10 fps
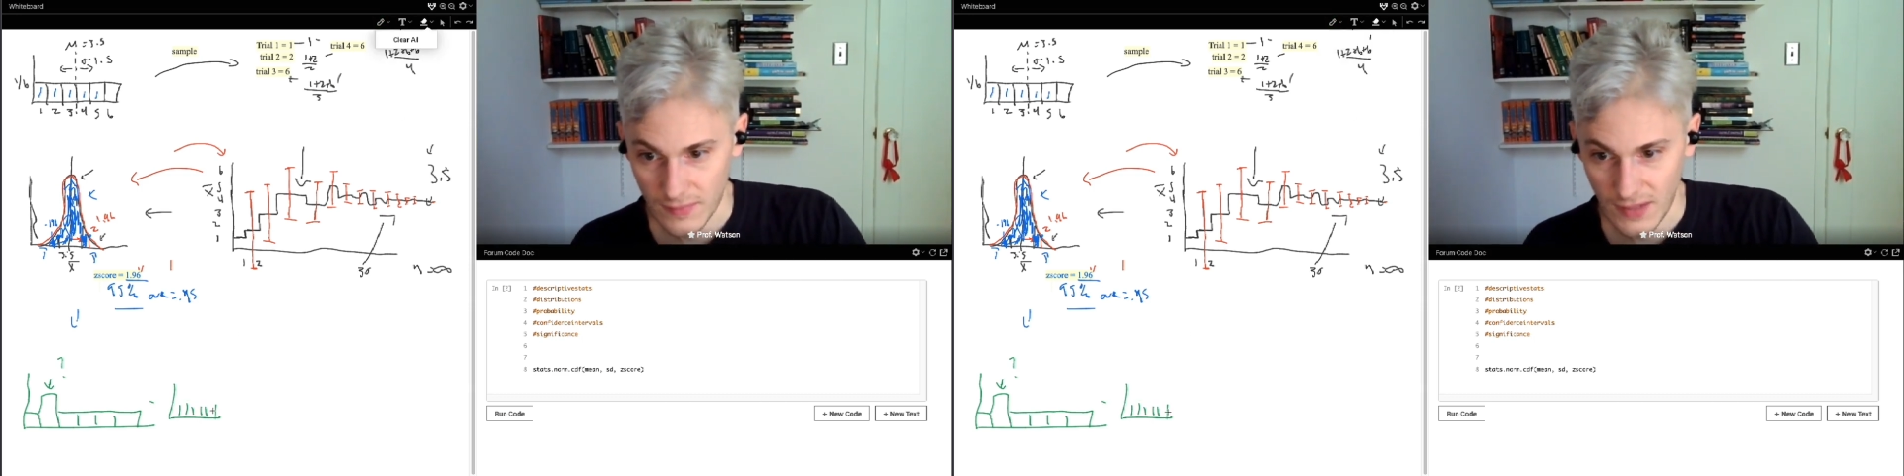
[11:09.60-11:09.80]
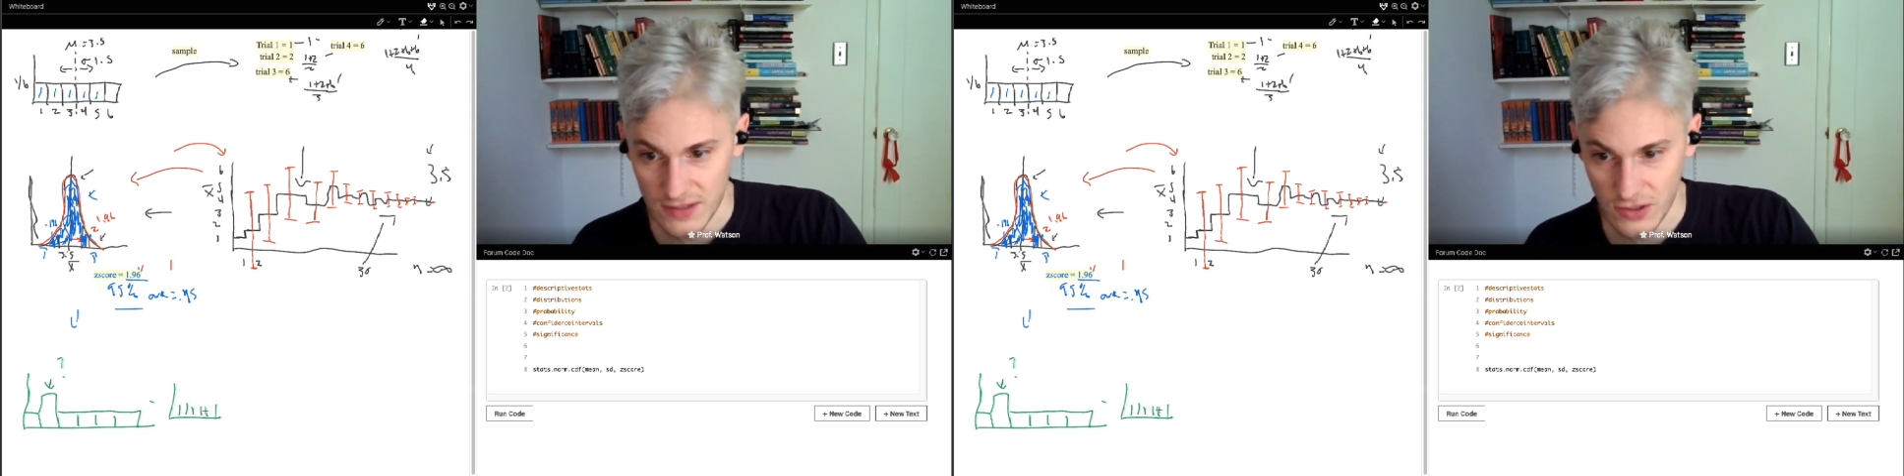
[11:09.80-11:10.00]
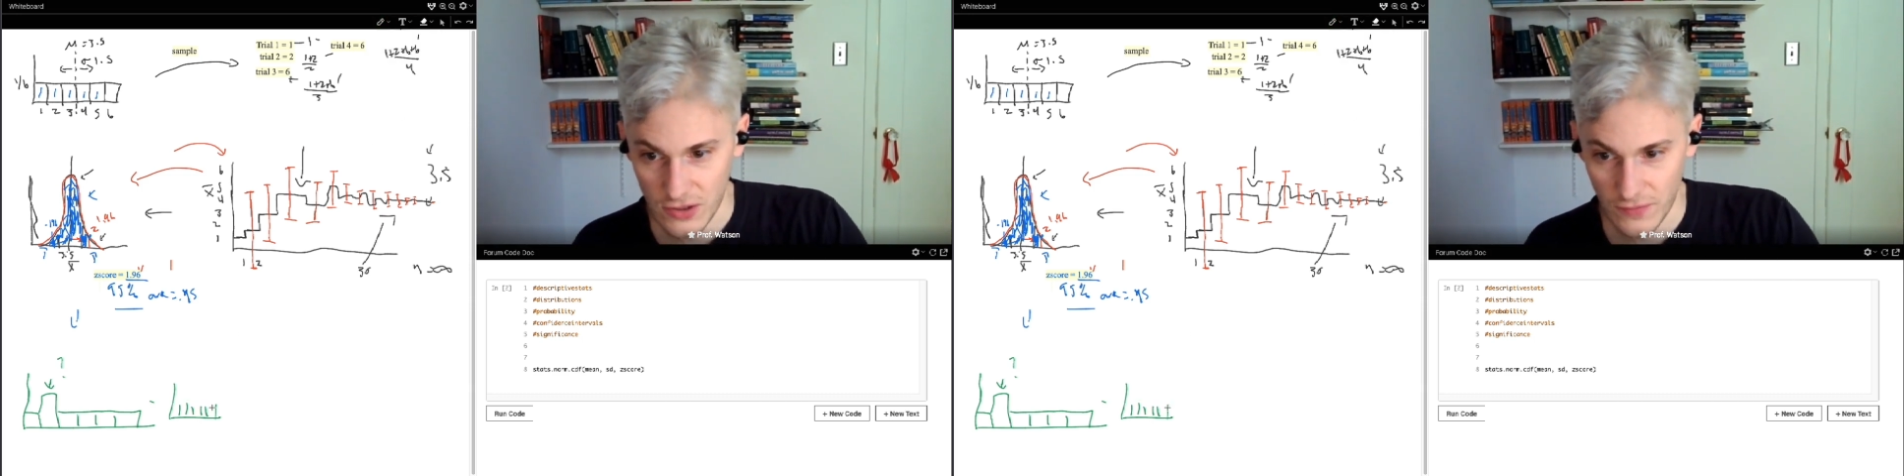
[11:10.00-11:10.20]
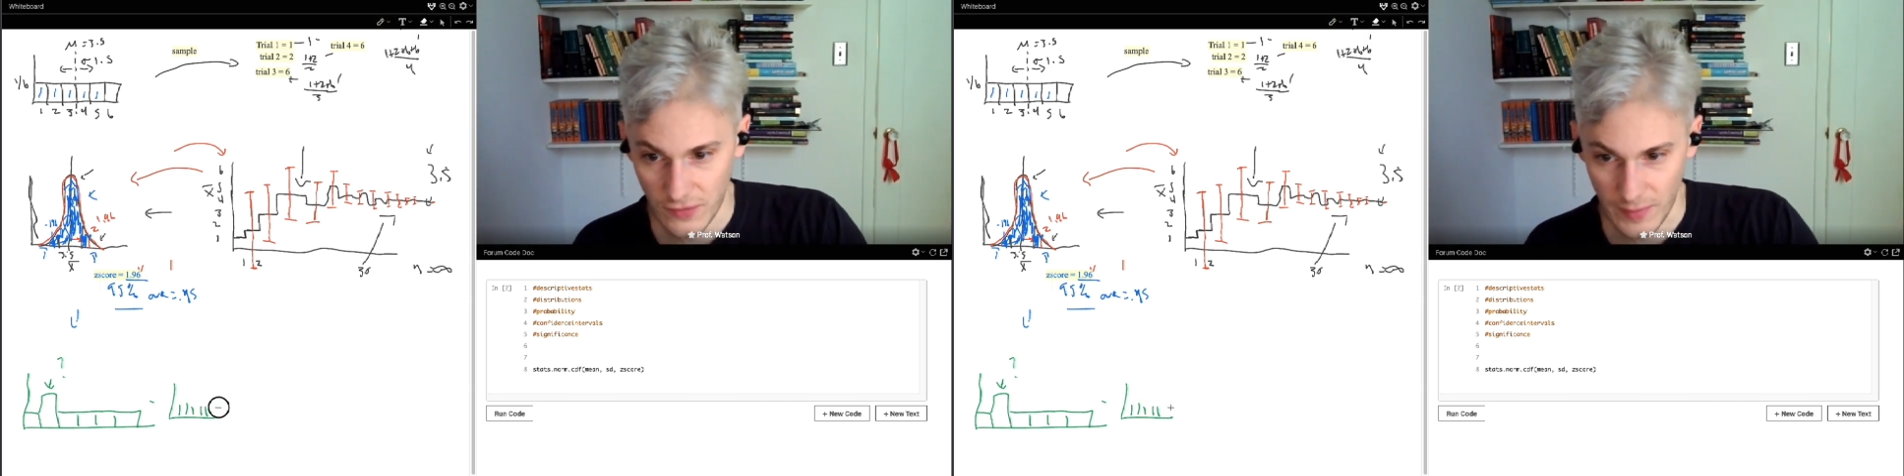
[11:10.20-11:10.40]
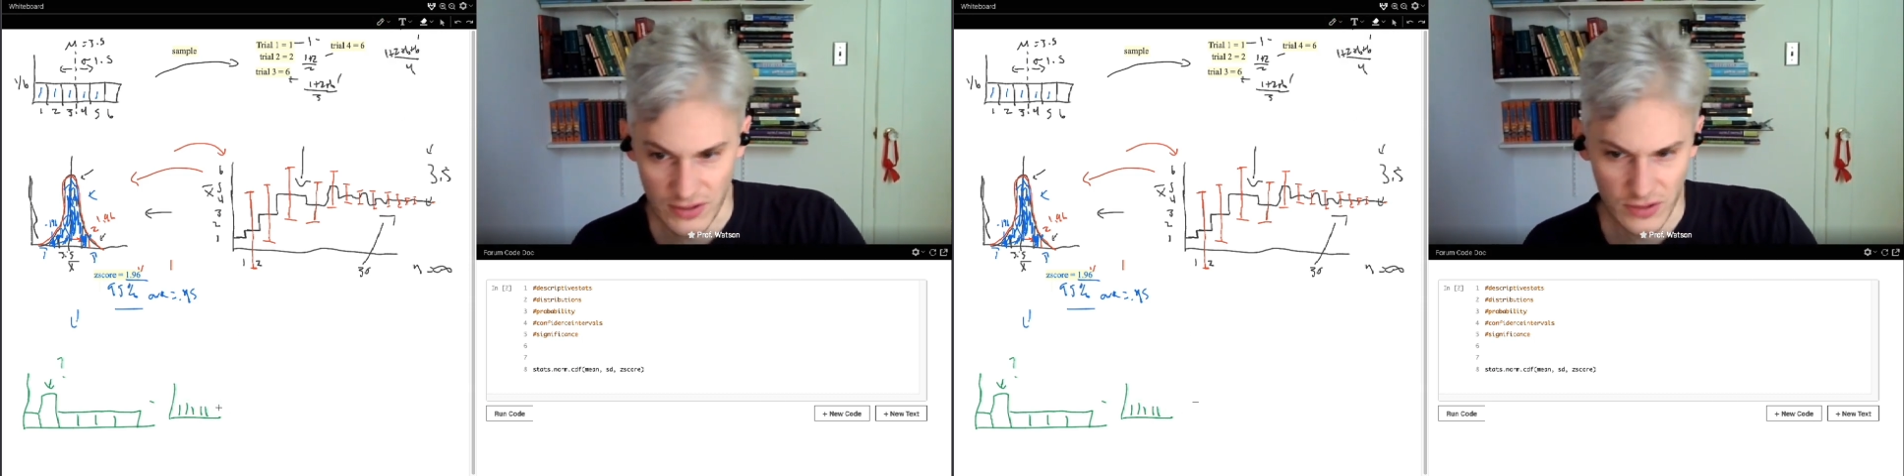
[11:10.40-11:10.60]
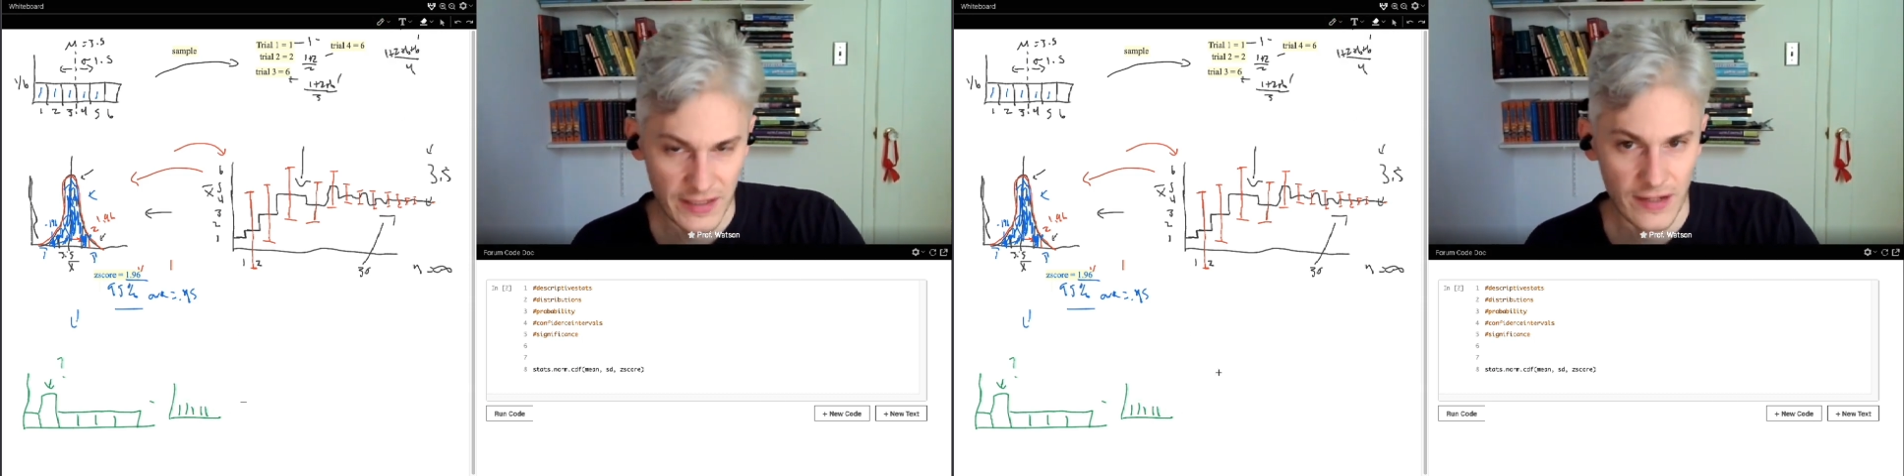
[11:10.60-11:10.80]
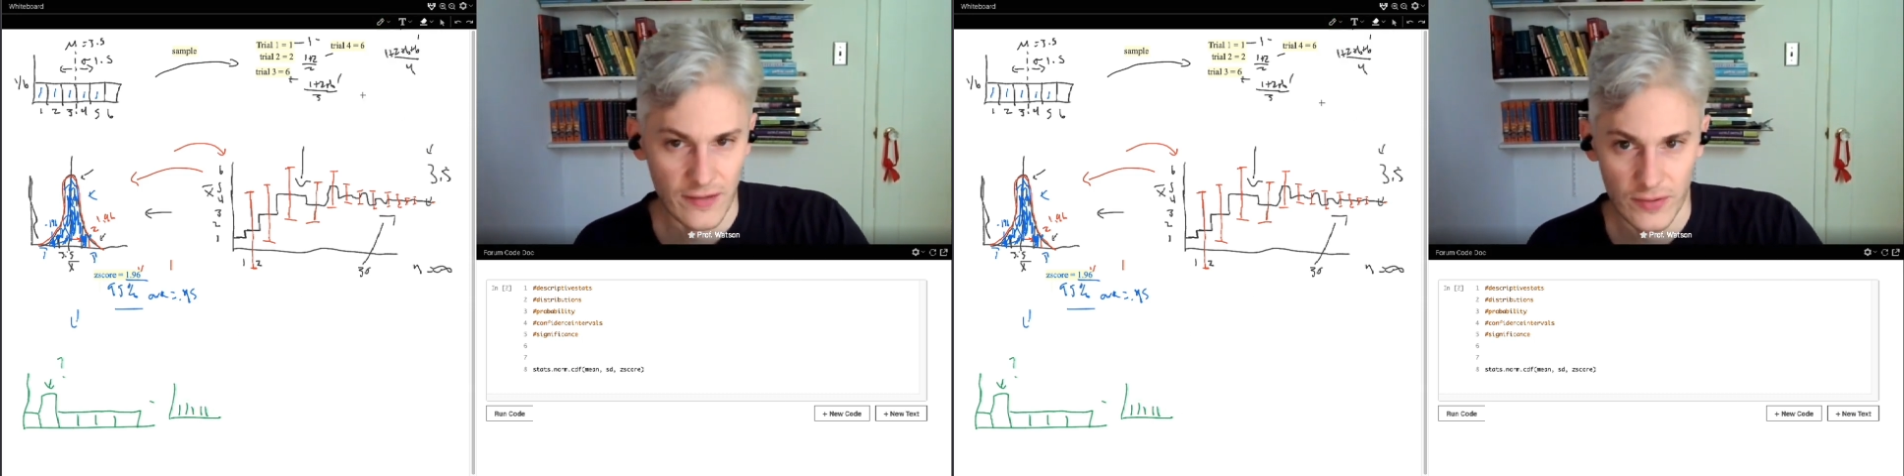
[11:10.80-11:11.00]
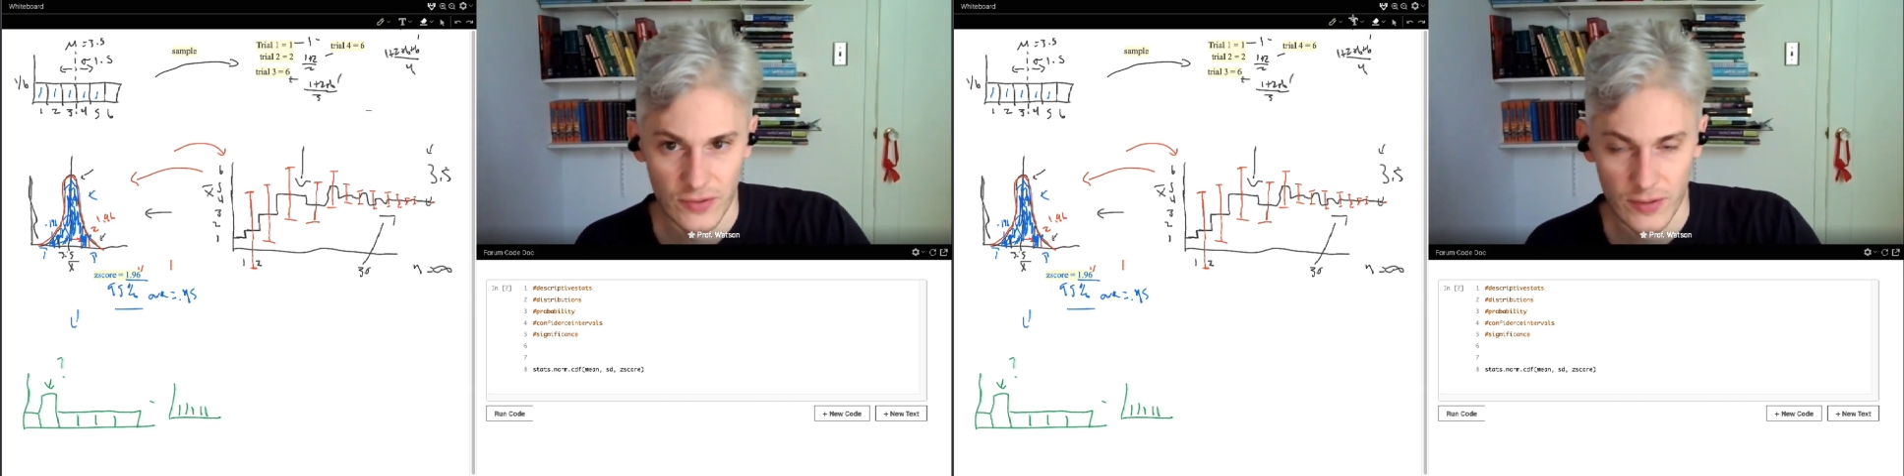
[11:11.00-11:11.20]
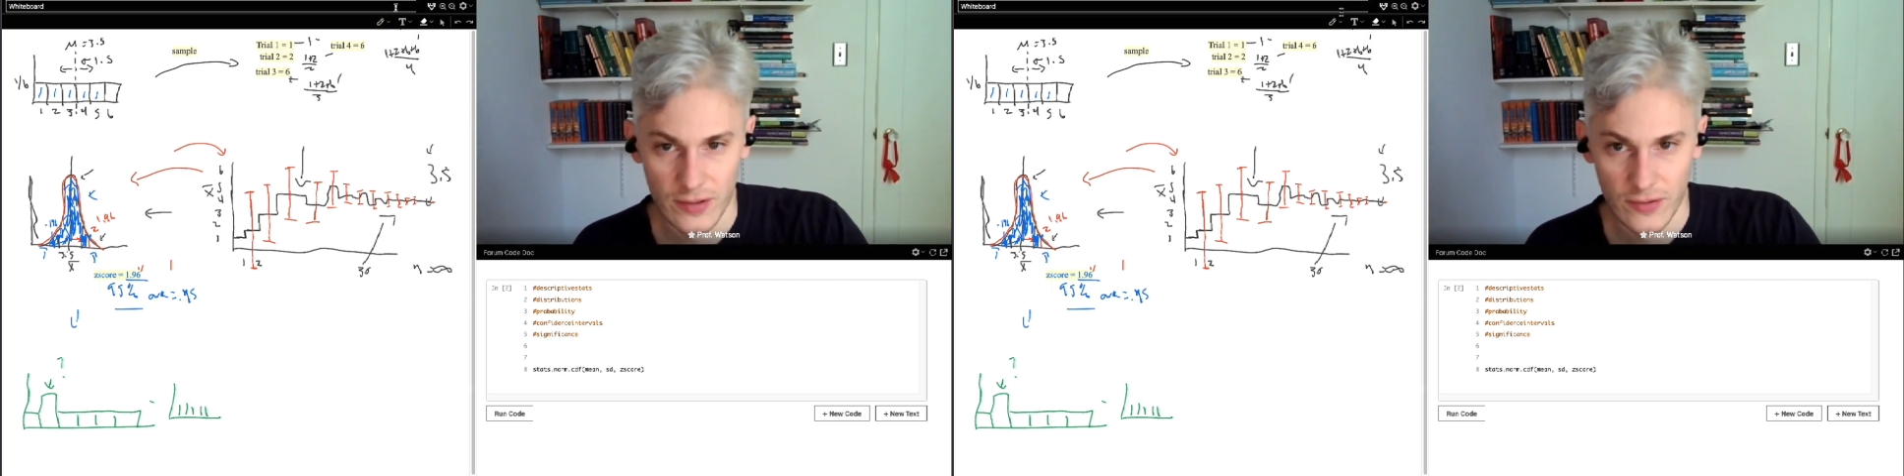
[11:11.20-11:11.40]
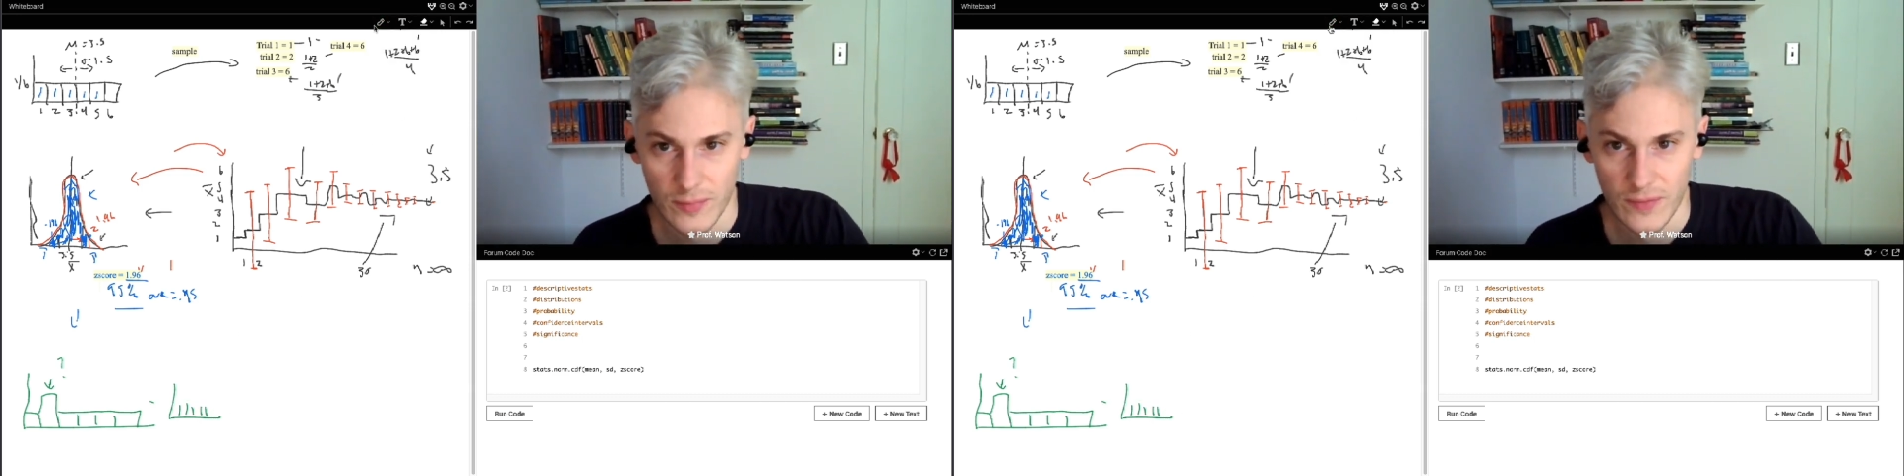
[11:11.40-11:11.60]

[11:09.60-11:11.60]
uniform, I should be careful with the word normal.